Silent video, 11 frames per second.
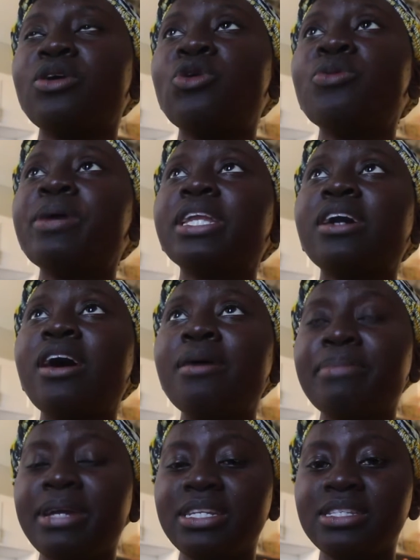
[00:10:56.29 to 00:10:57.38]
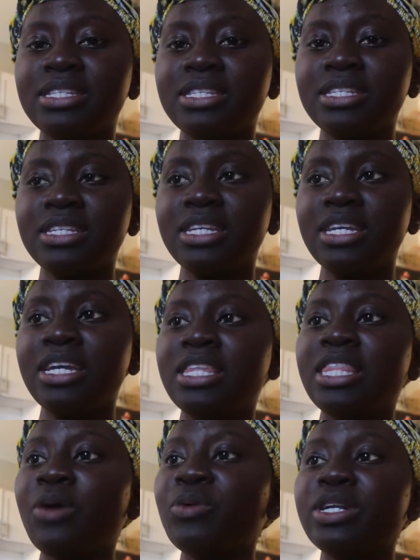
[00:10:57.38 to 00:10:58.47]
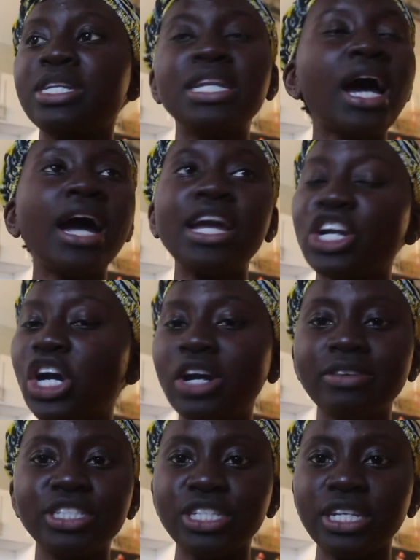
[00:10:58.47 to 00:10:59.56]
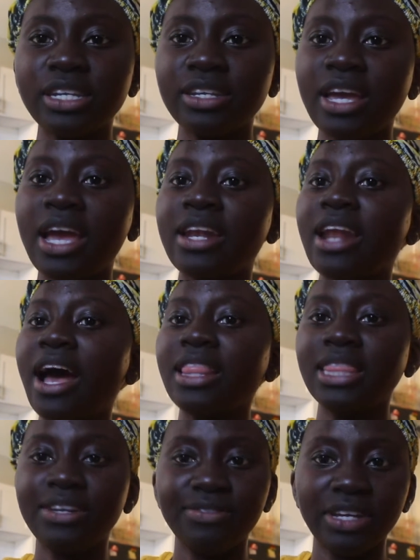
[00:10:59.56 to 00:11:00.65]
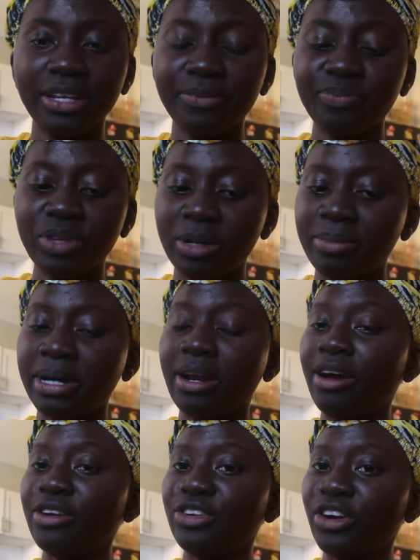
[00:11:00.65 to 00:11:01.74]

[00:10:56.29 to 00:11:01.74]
who made comments that were not encouraging and not loving about our